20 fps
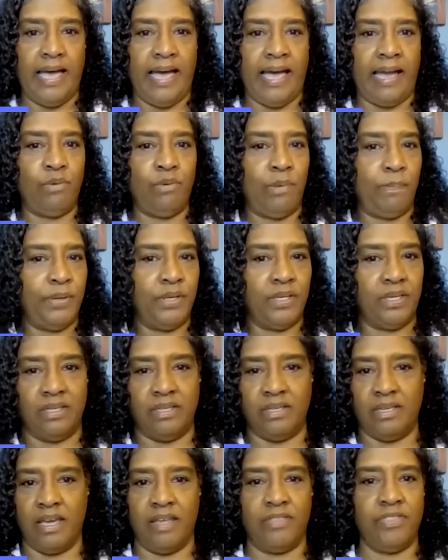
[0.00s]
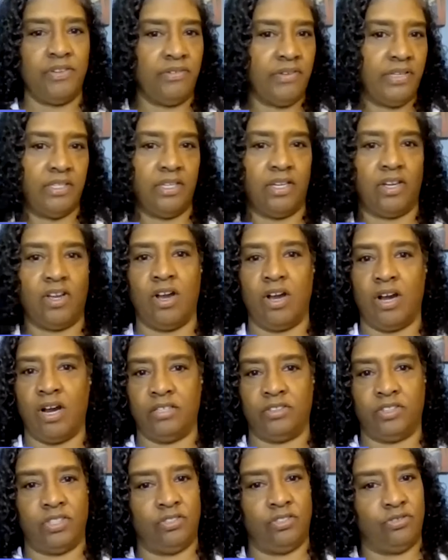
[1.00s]
I would put another in the
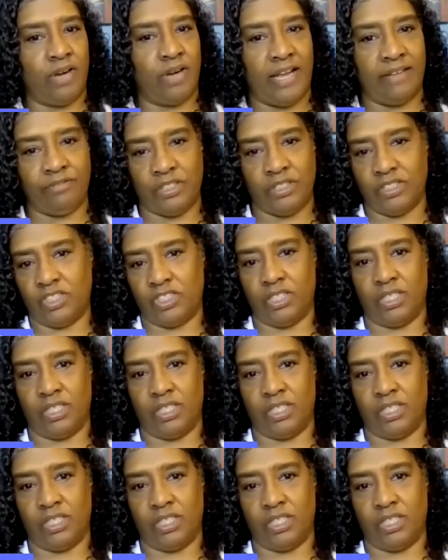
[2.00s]
car to drive to